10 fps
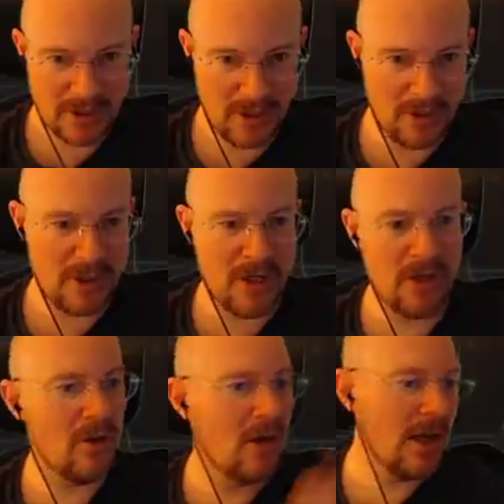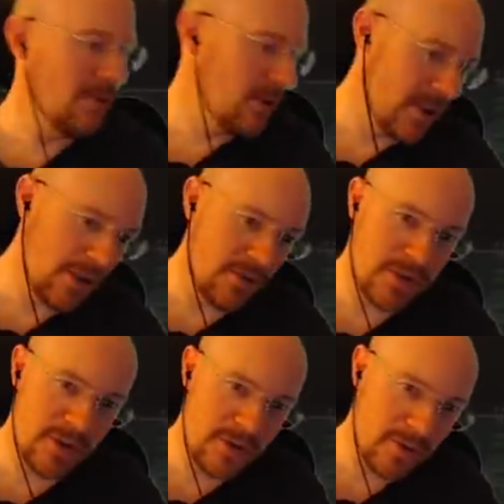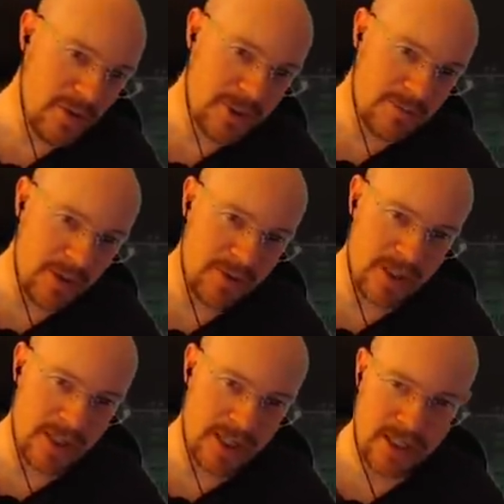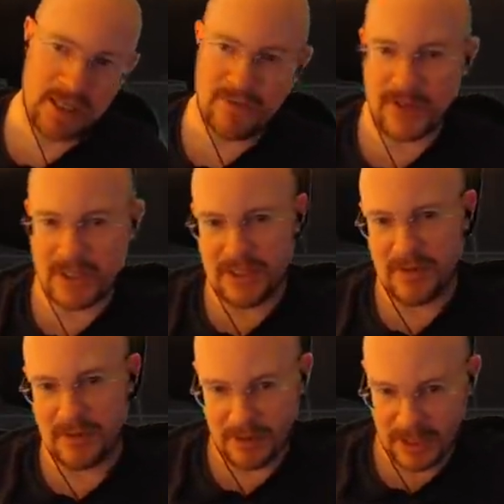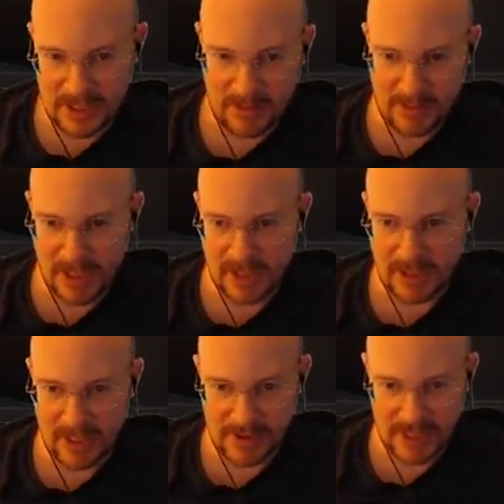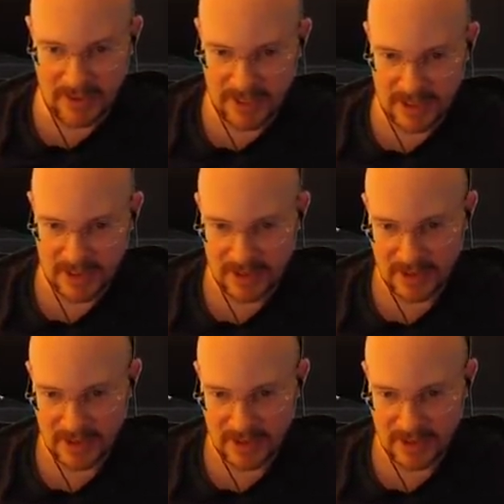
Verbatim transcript: Oh no, I'm losing O2. It's broken. I can't fix it. Let's upgrade it. That'll save us.